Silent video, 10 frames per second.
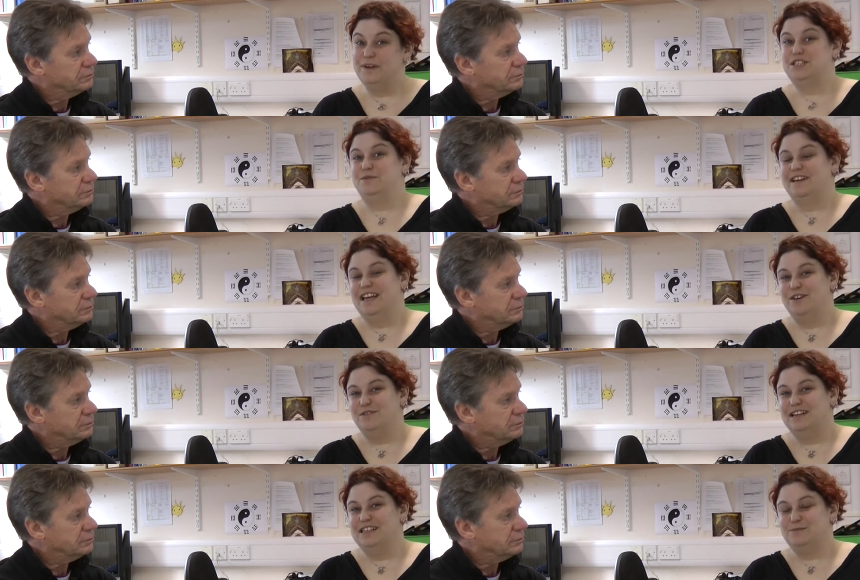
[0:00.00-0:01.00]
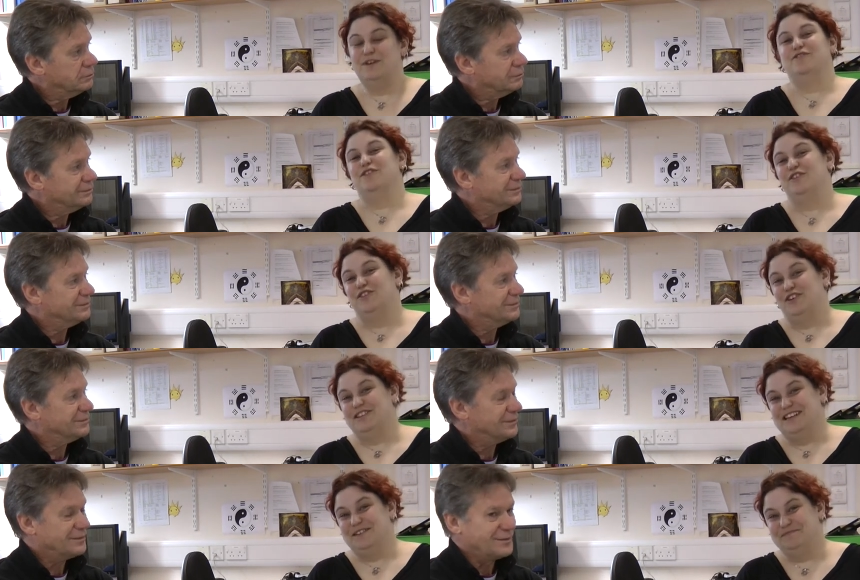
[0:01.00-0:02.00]
Speaker 1: we're doing now is we're all going on
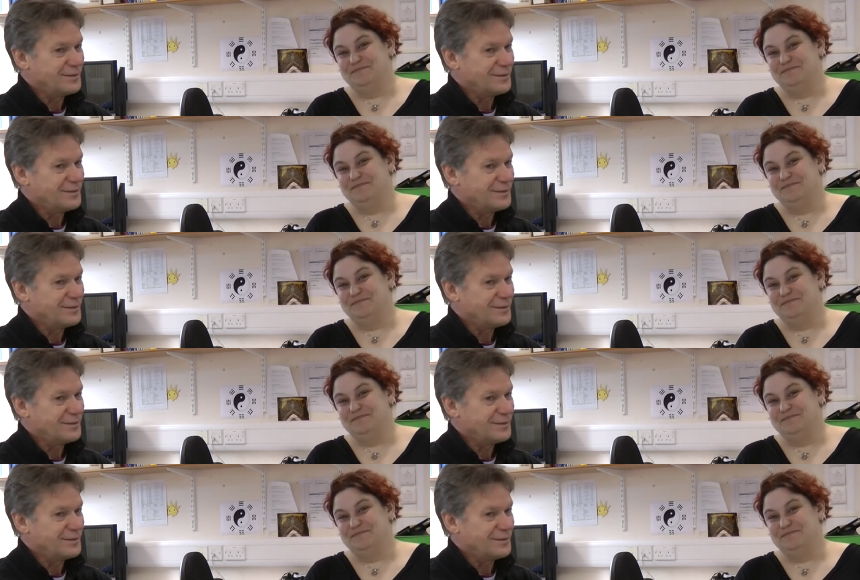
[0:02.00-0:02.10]
holiday.